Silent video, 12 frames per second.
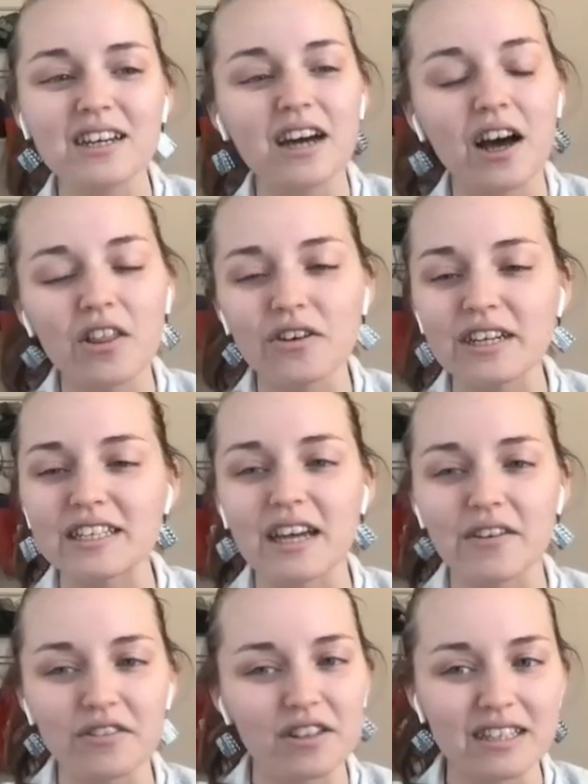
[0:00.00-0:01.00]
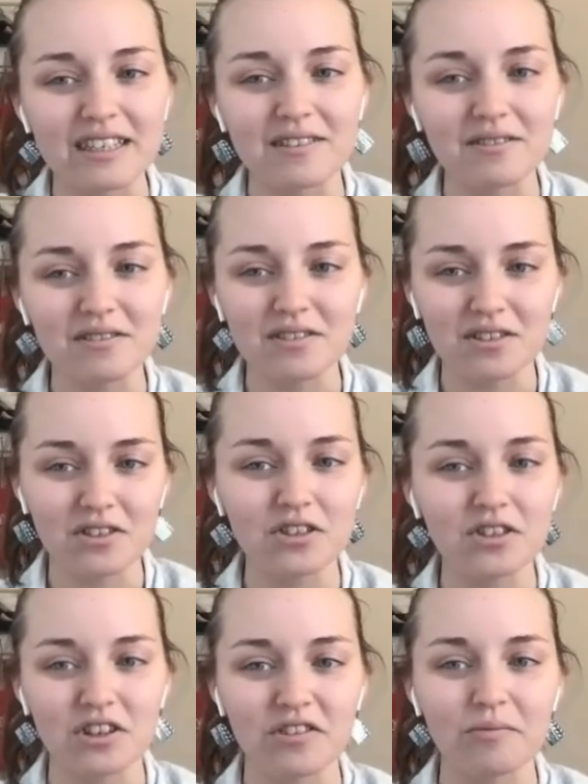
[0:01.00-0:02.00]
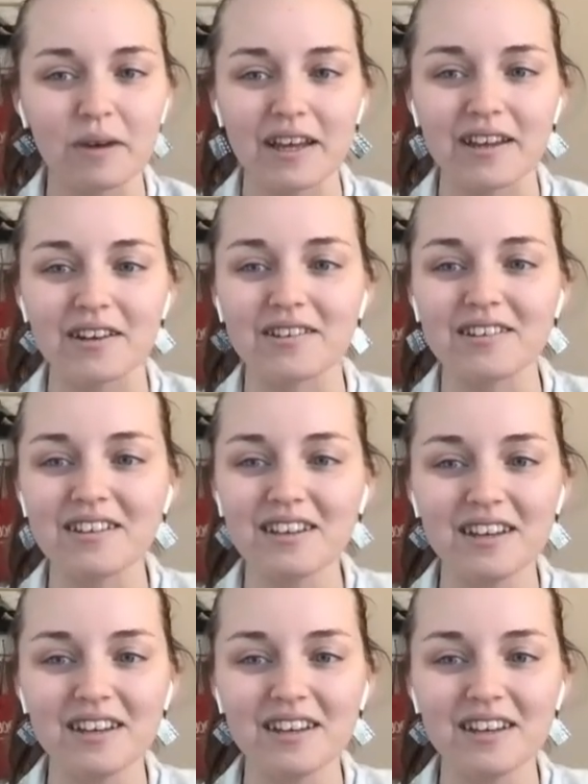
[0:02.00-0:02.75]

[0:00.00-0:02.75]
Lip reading: coloring definitely should have been